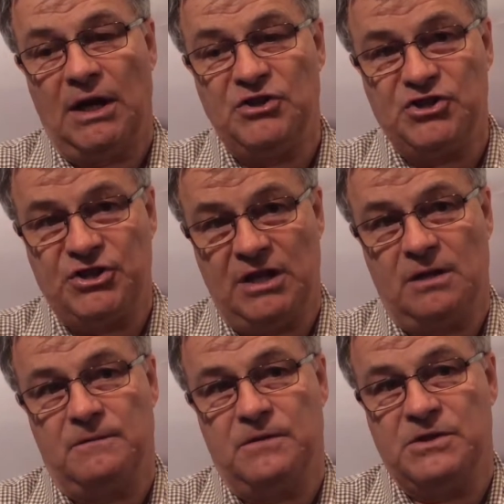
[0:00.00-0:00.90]

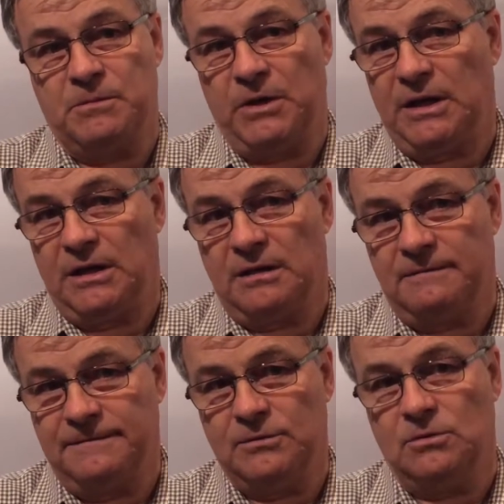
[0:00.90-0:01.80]
instead of spreading at
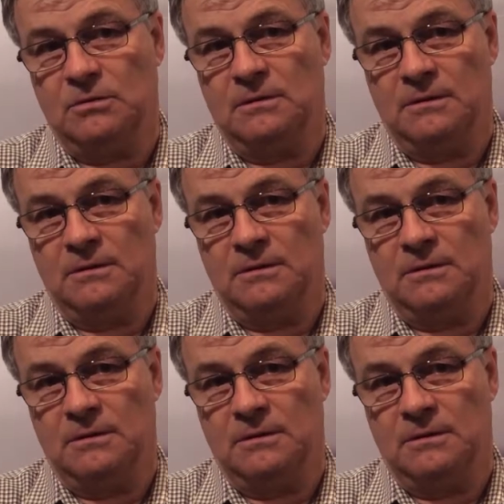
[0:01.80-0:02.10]
the full